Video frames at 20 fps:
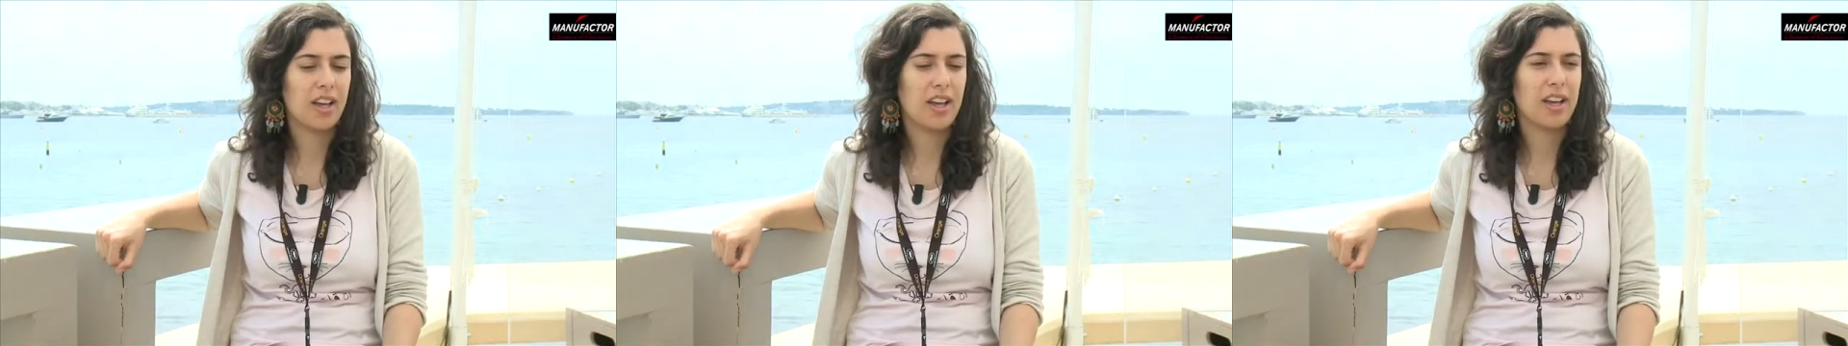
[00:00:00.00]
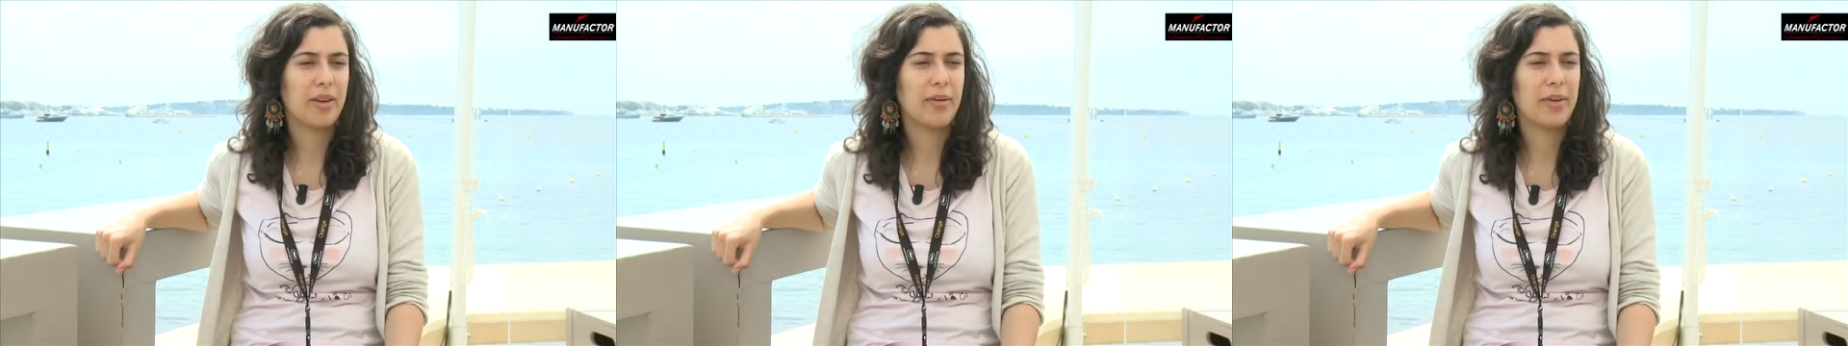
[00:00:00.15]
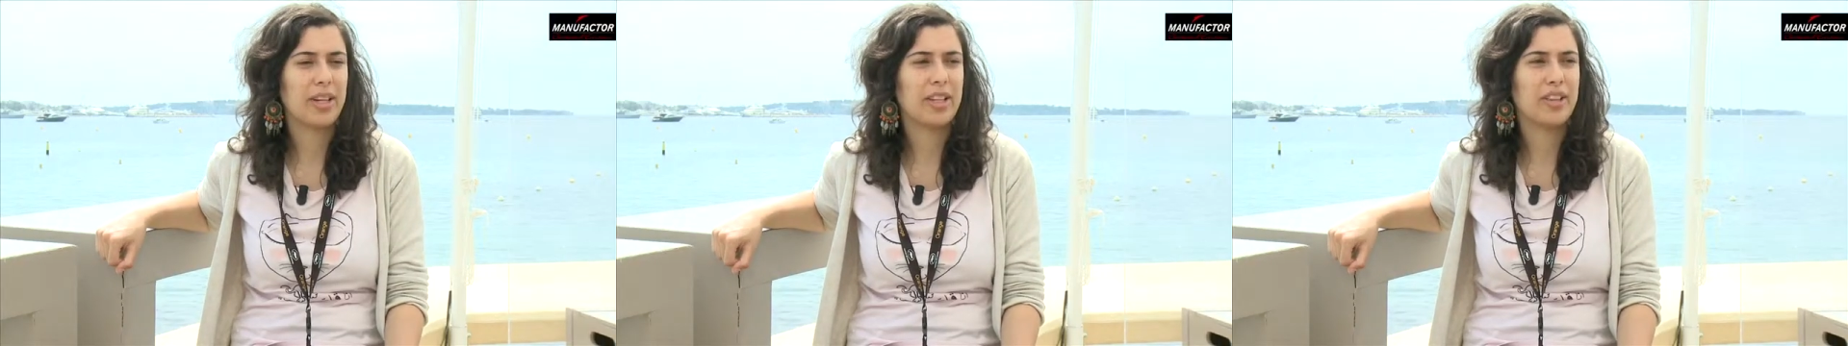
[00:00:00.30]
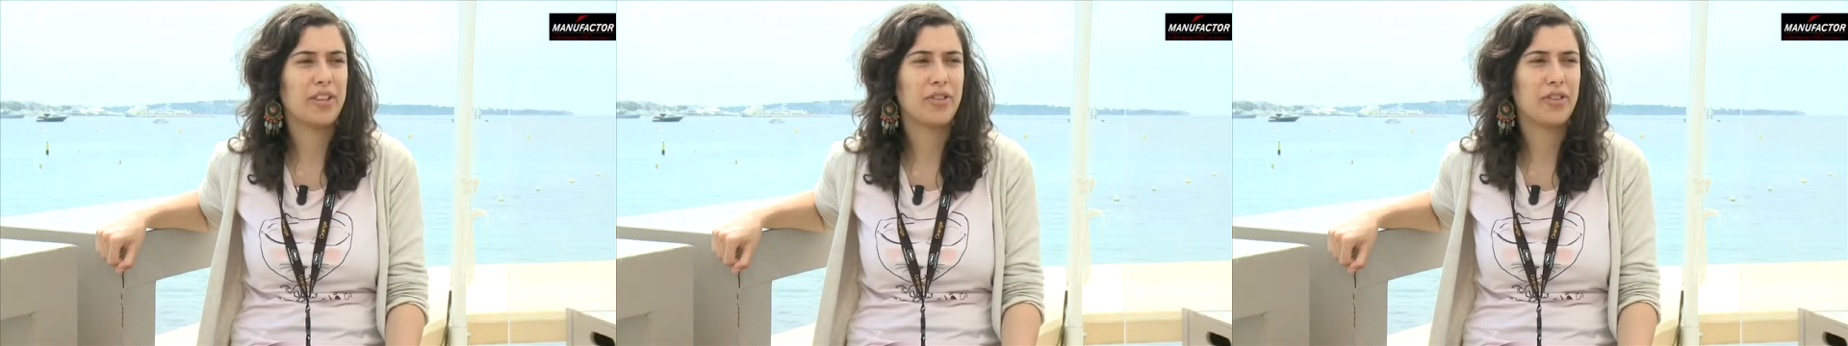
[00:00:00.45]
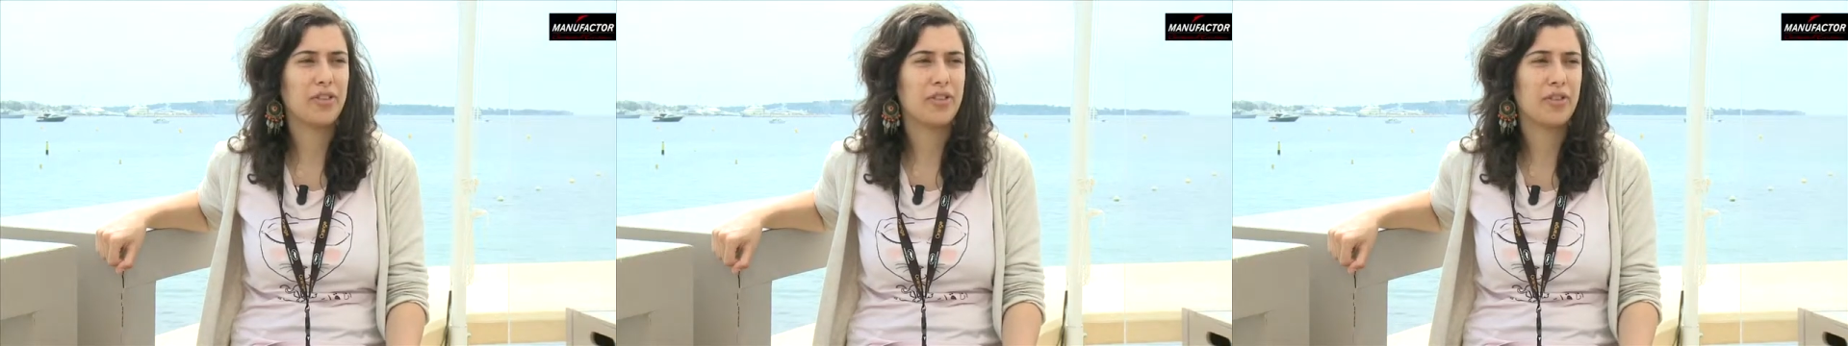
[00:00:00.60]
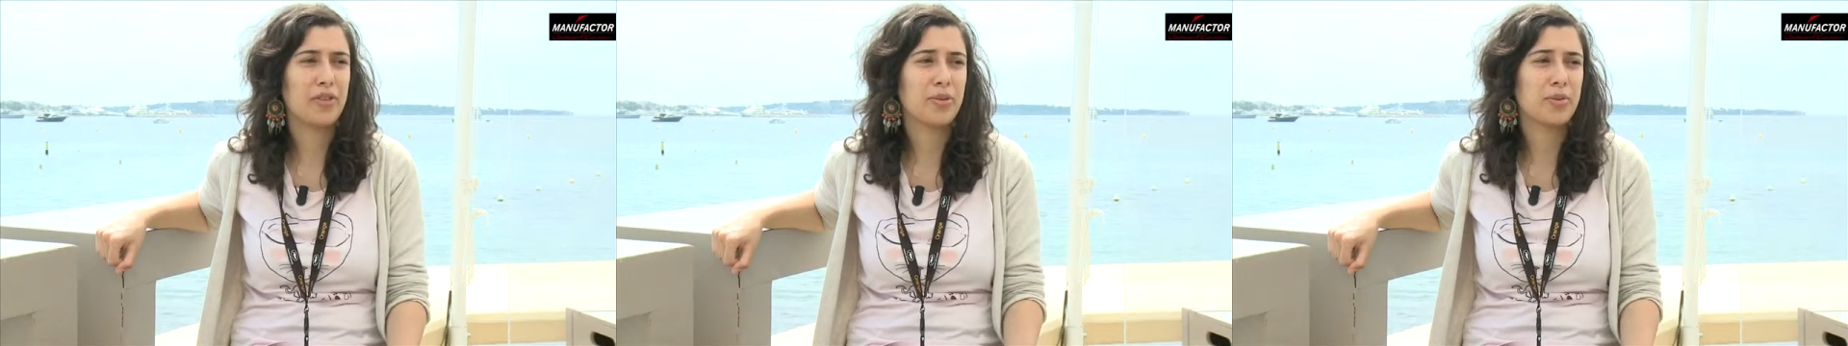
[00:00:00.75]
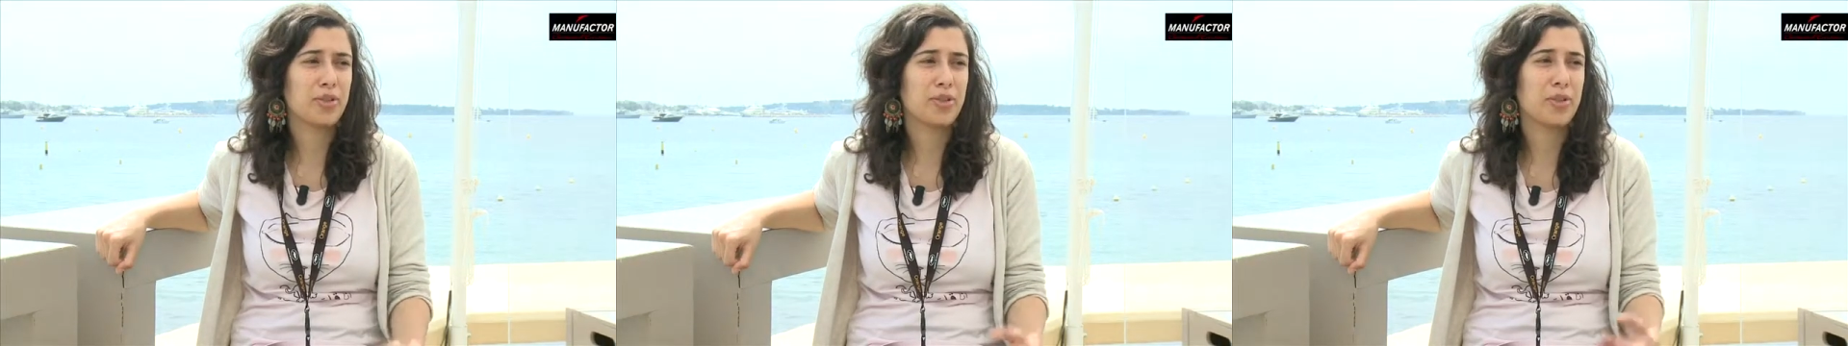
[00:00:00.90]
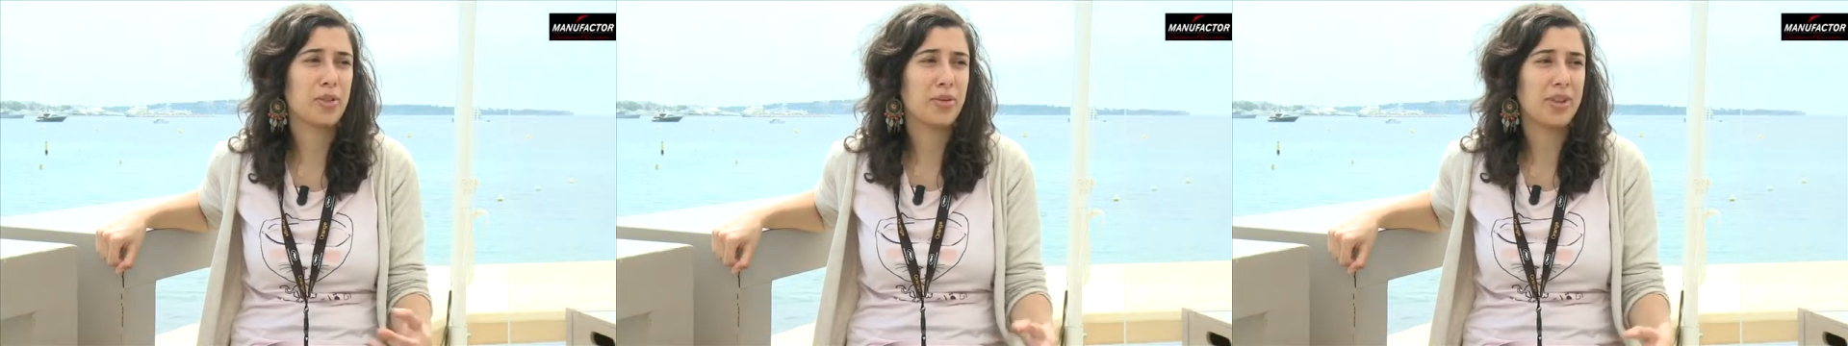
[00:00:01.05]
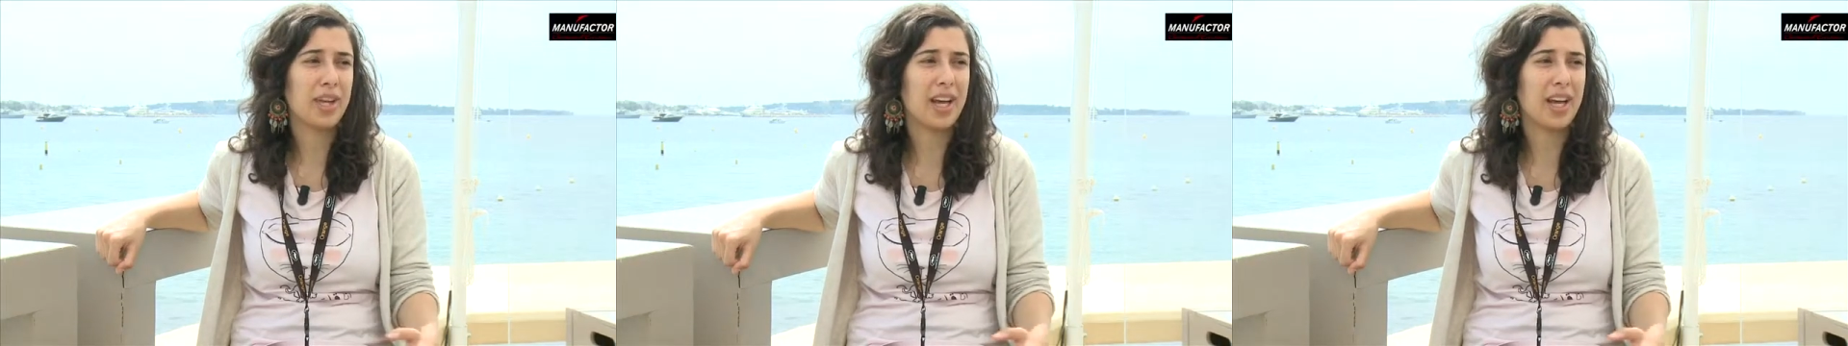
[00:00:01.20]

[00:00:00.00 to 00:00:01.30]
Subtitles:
in many different films. So